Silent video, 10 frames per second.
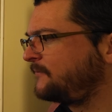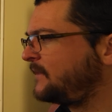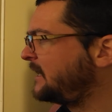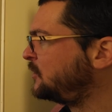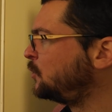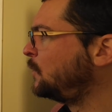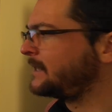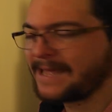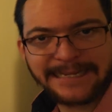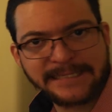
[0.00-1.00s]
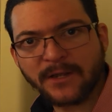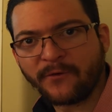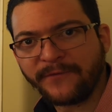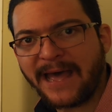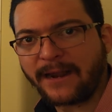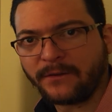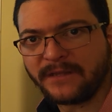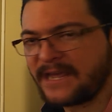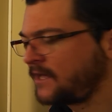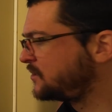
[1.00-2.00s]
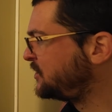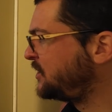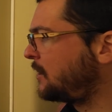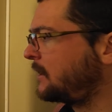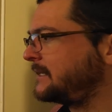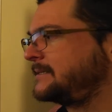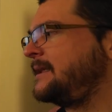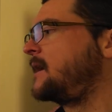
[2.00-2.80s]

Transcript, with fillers: if they do less of that on the LG OLEDs, they